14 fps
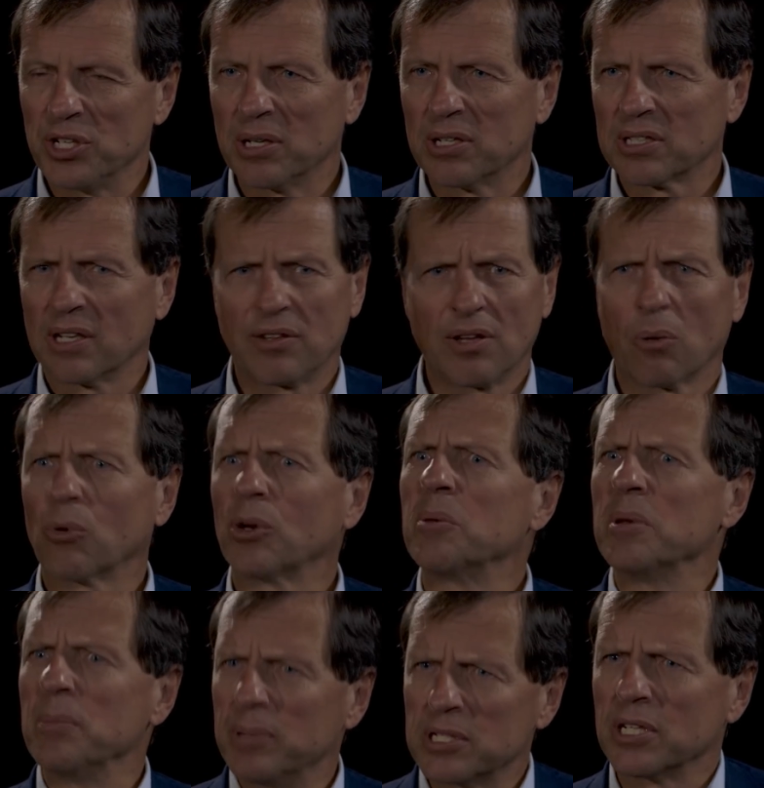because I thought, we're going to
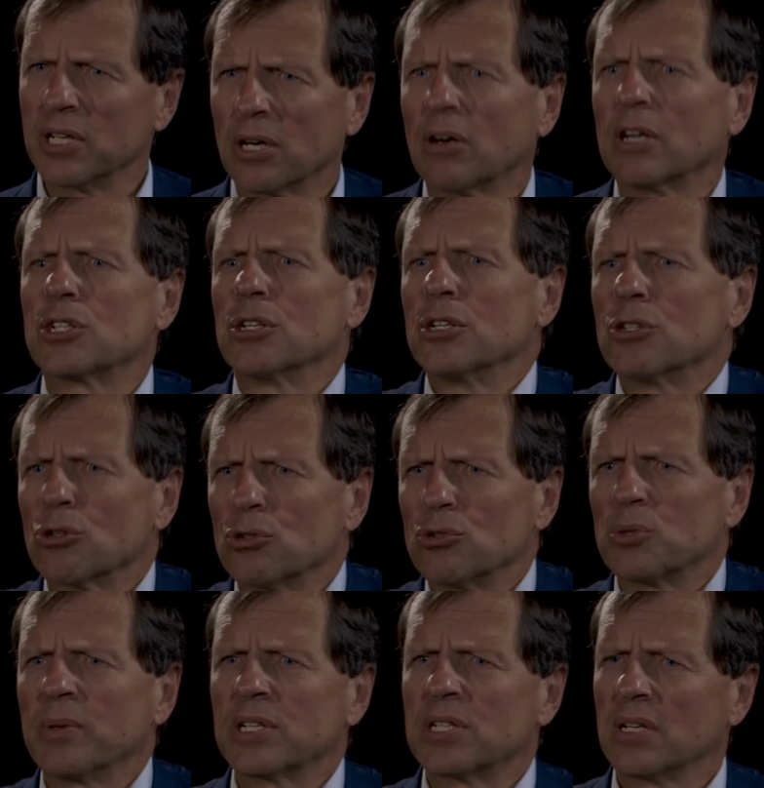be busy here, I should
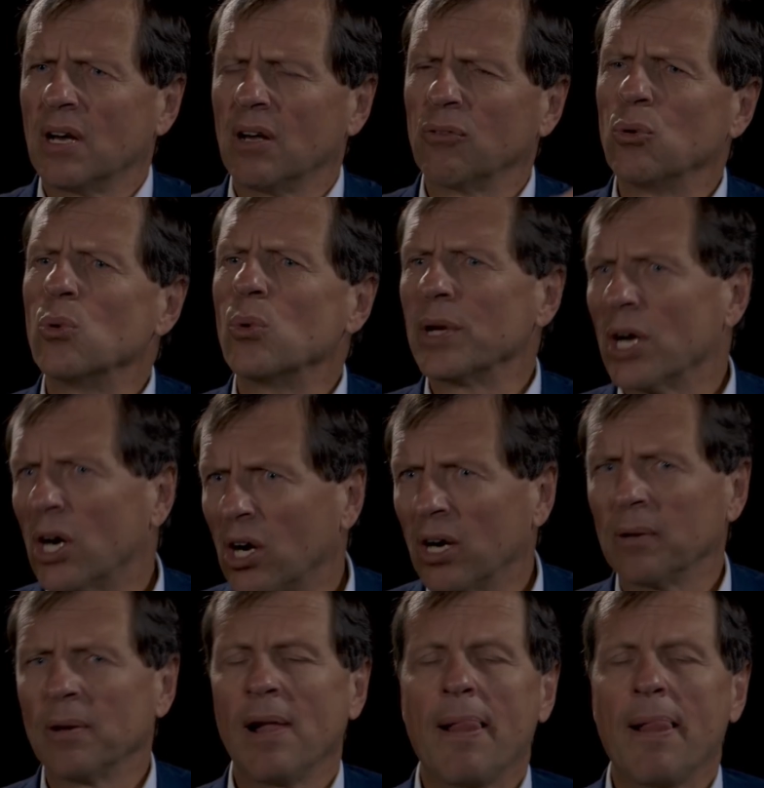introduce myself, who we are.